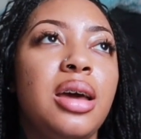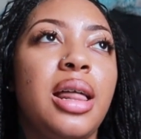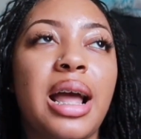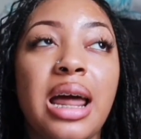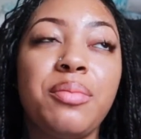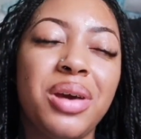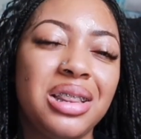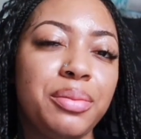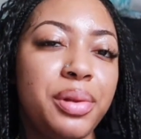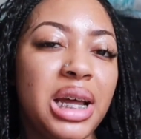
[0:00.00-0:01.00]
Like I done played,
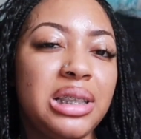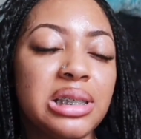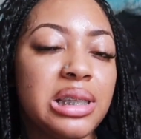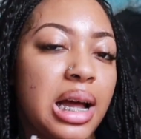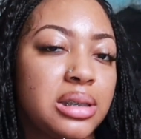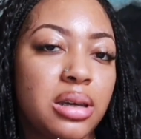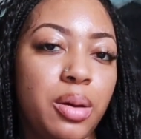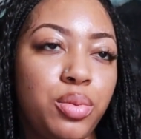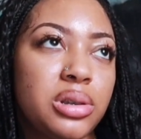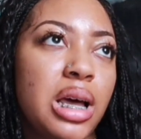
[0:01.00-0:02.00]
played the slots a
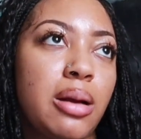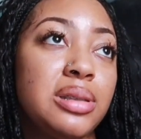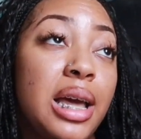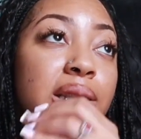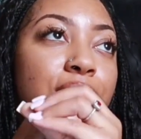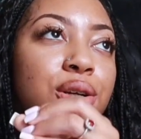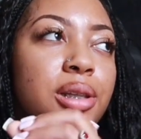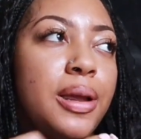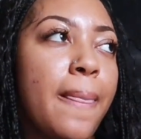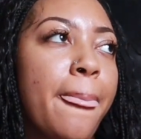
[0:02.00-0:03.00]
couple times, like
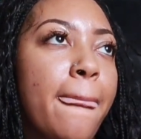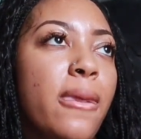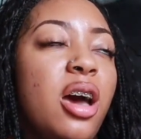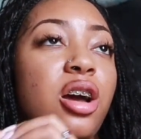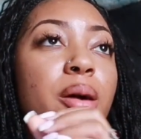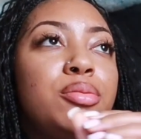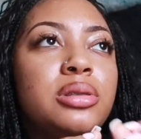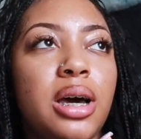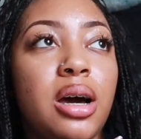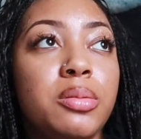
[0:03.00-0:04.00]
literally a couple
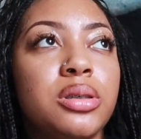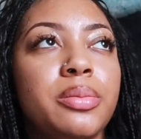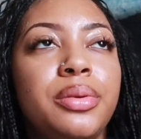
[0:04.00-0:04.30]
times.